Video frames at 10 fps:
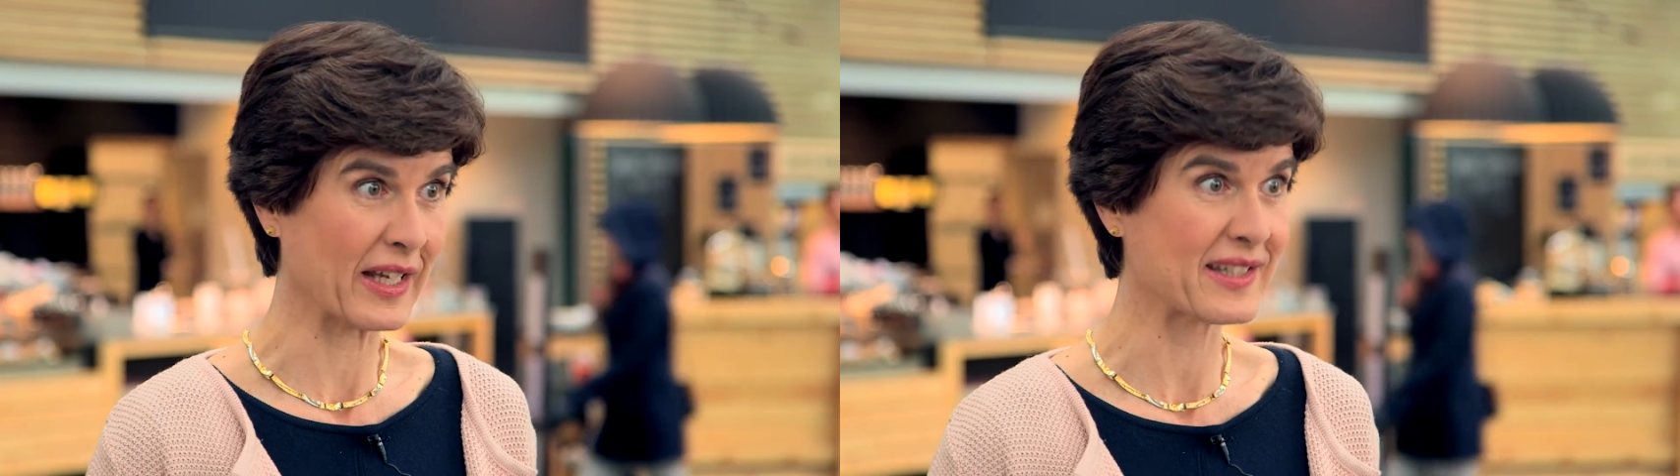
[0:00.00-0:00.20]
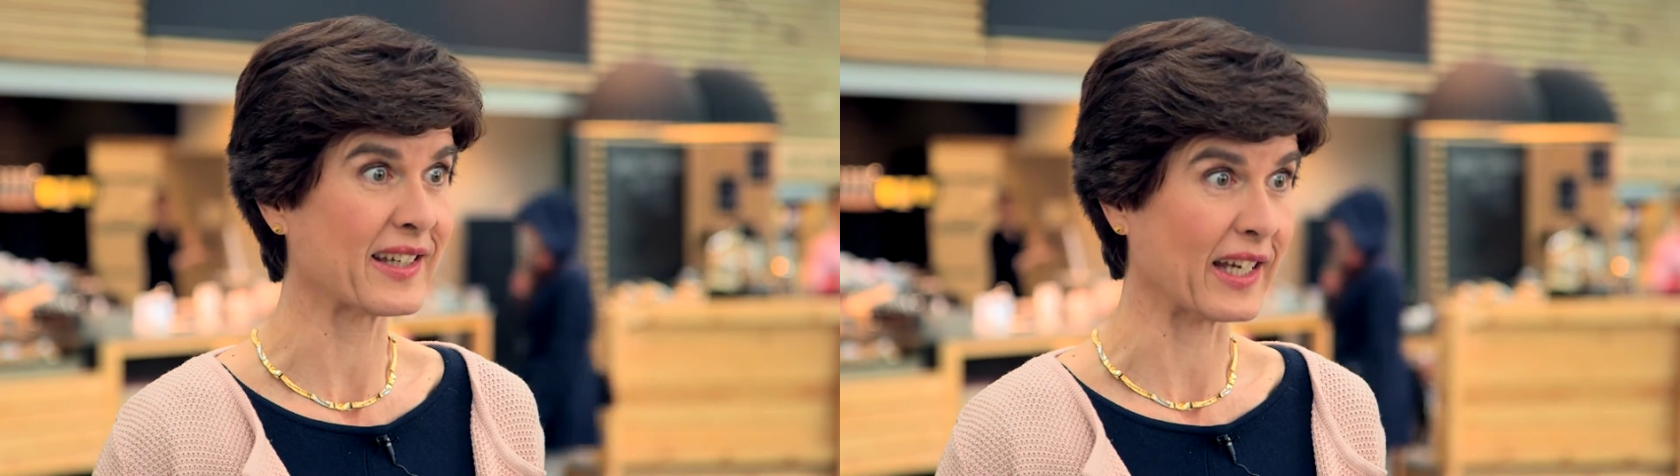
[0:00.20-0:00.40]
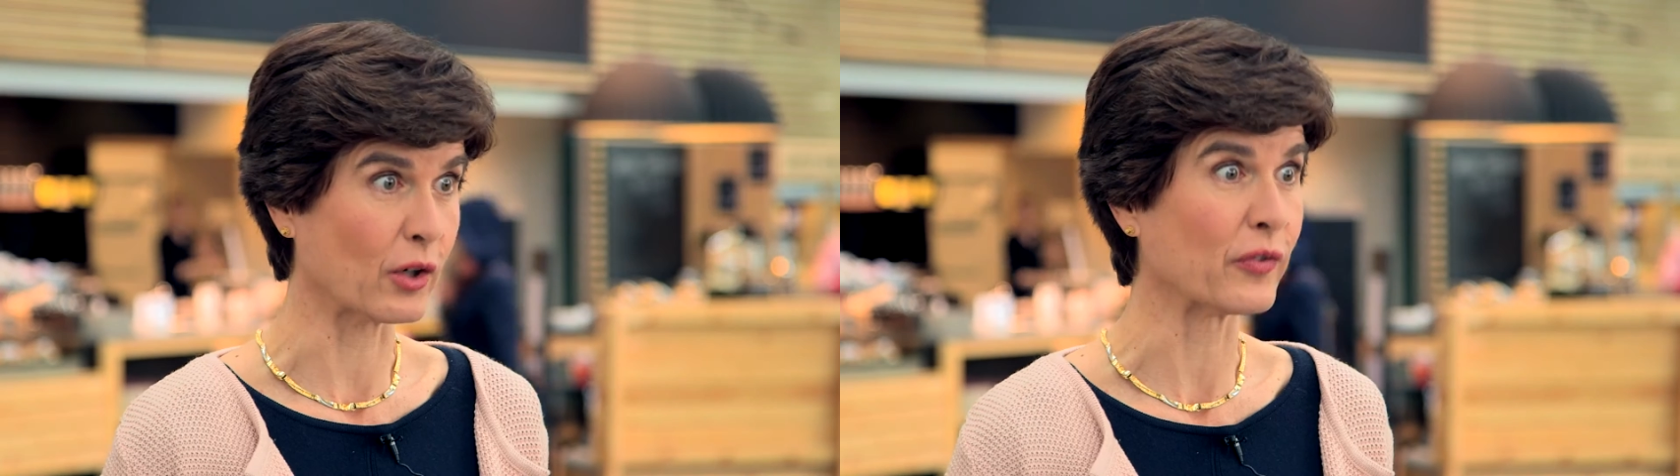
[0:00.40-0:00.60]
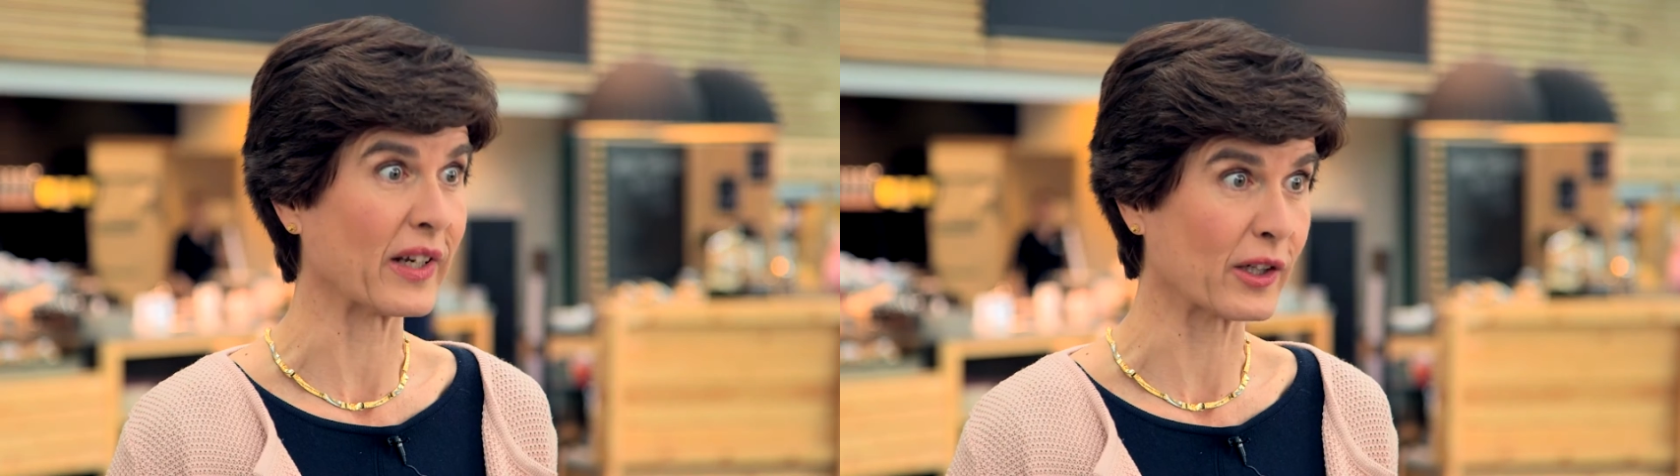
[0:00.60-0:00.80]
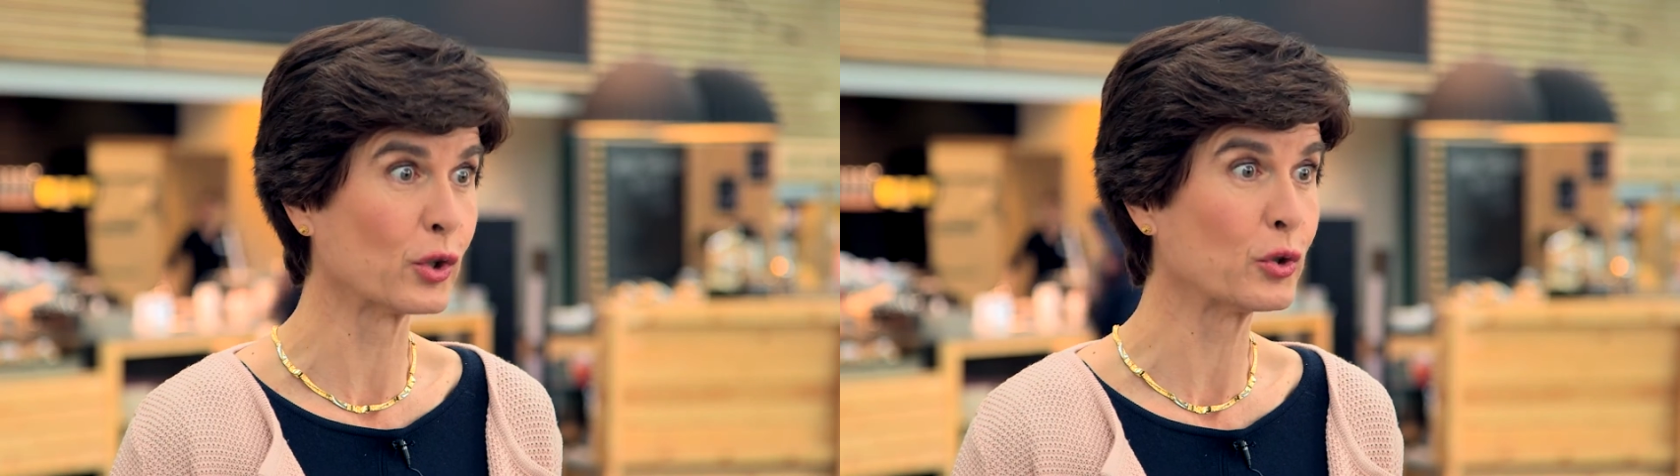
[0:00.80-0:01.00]
let's say, of
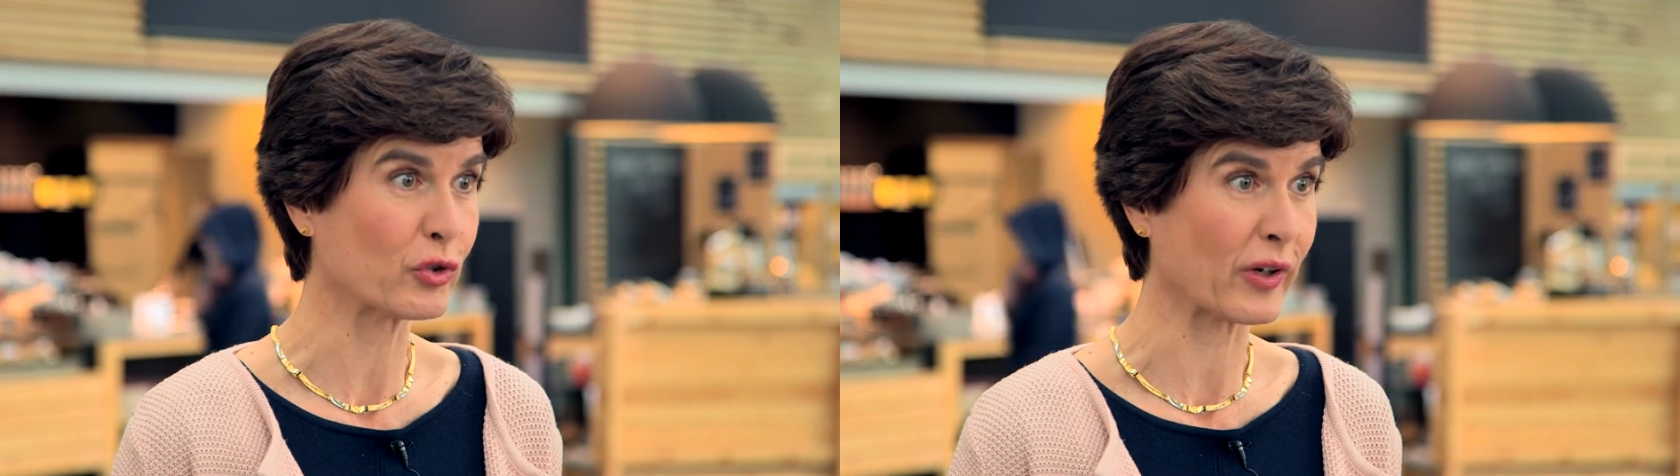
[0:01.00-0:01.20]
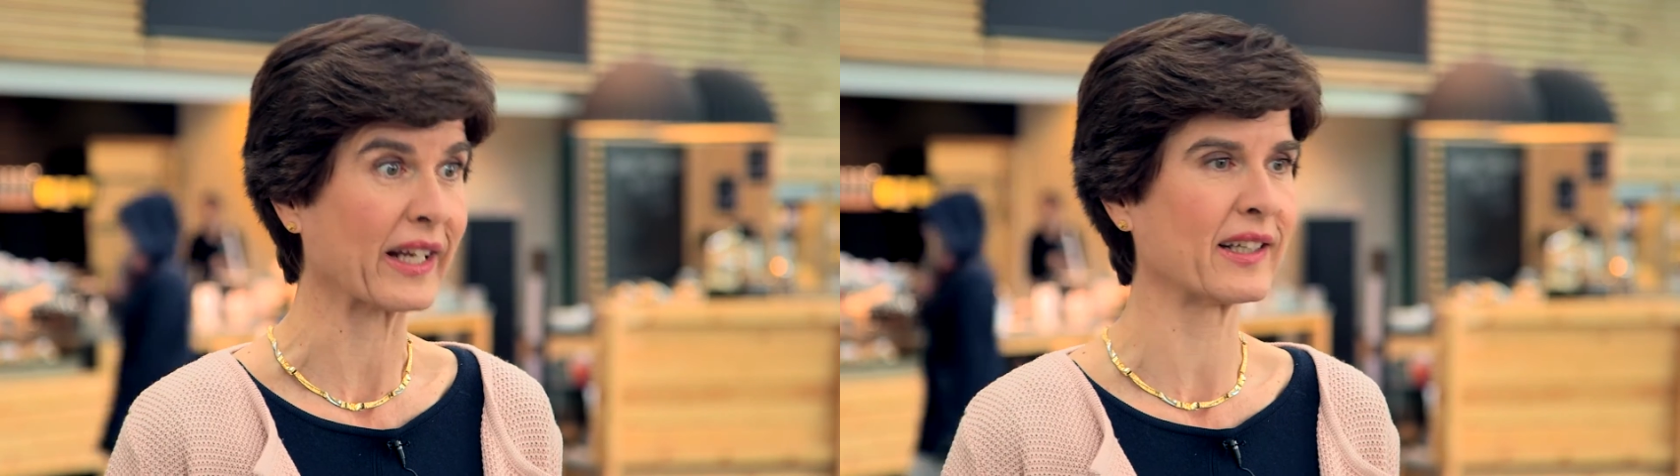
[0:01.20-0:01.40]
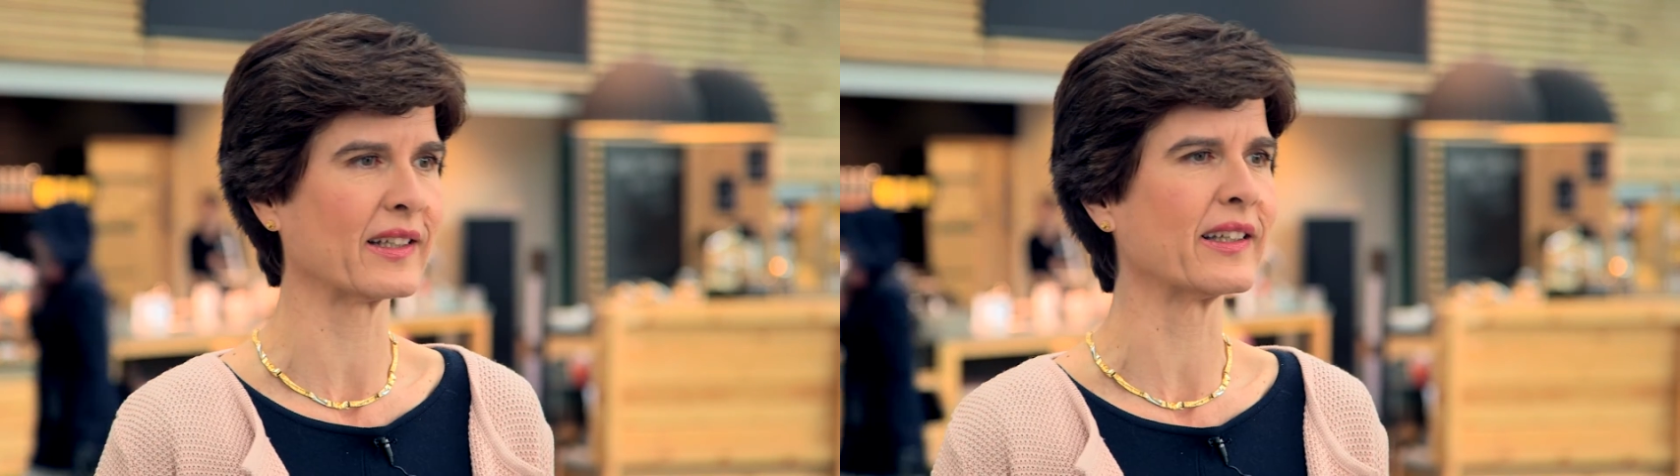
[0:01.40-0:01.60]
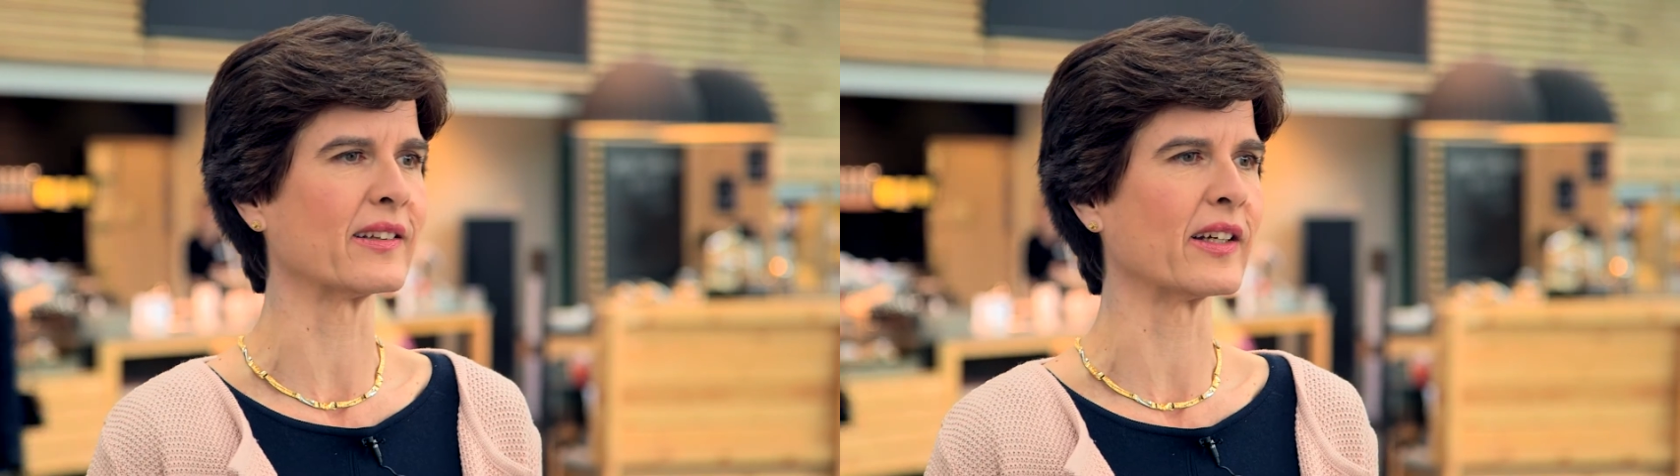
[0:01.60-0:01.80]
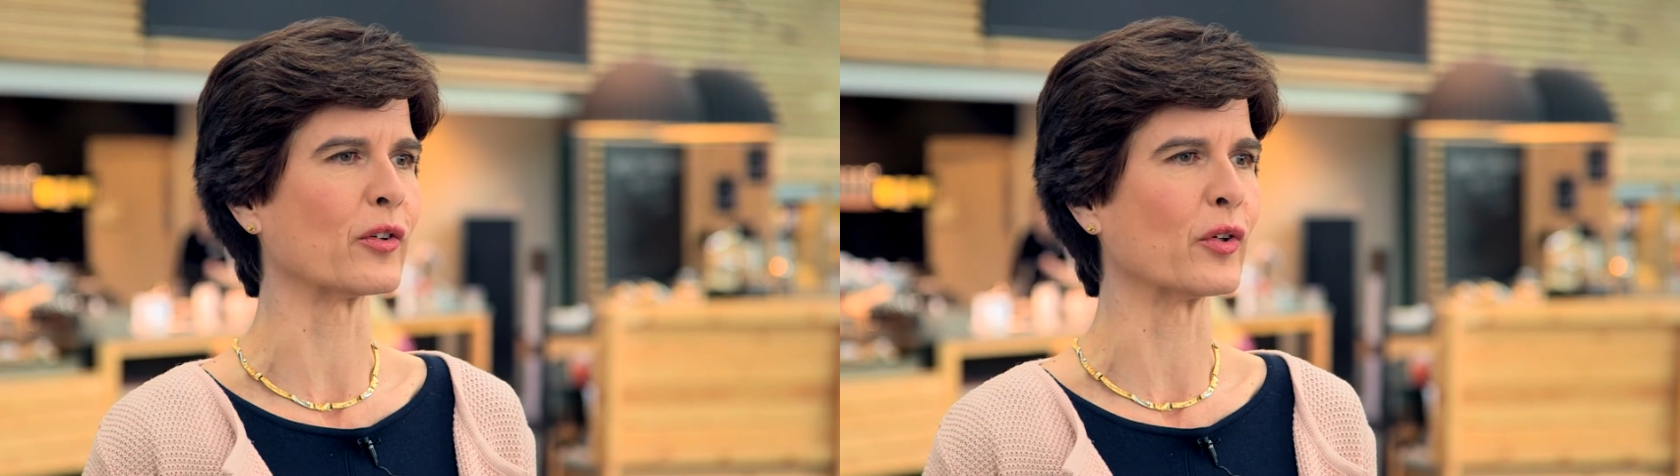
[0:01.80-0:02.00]
their good track
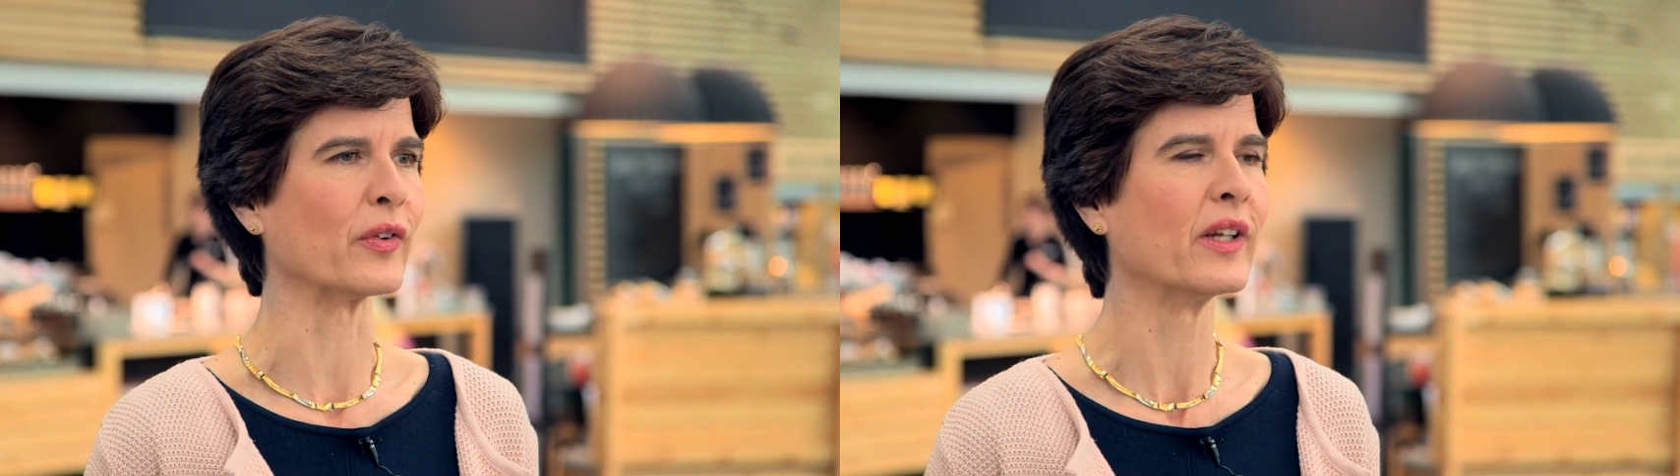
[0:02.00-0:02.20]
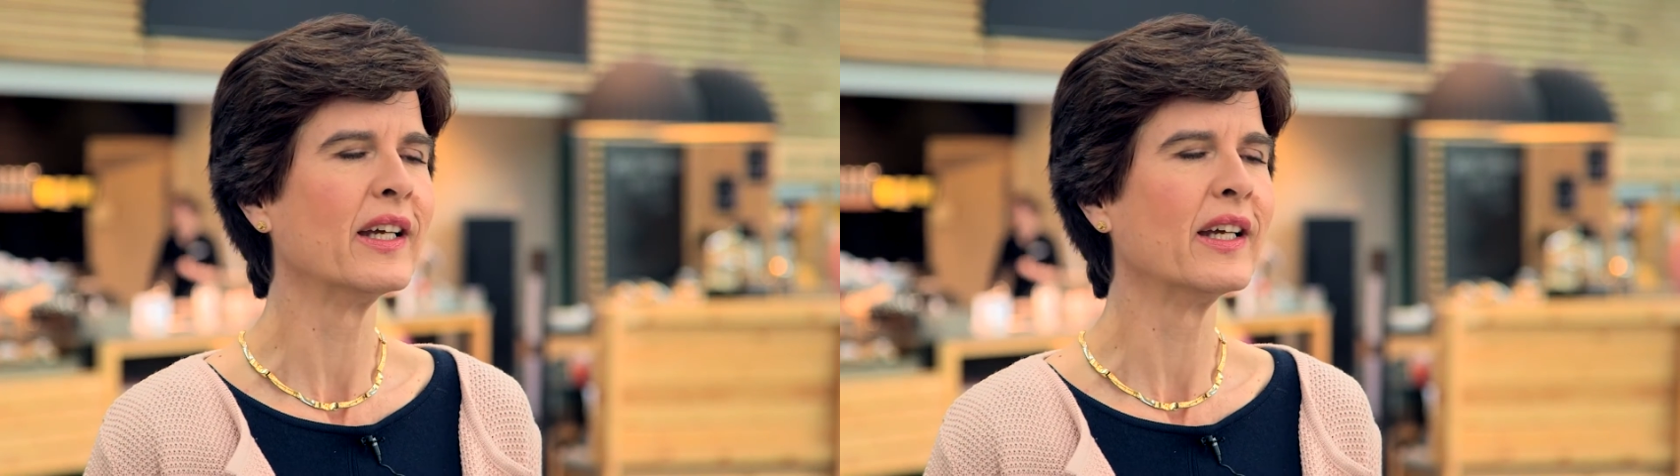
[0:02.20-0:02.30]
that they're on.